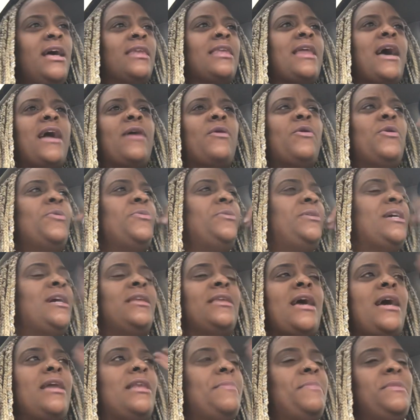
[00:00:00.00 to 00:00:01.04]
Like, who
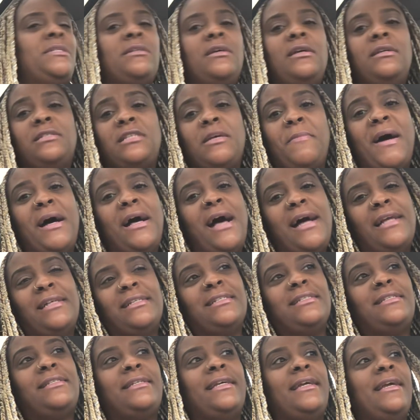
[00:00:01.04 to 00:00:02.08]
that? Like, let me tell you something. I just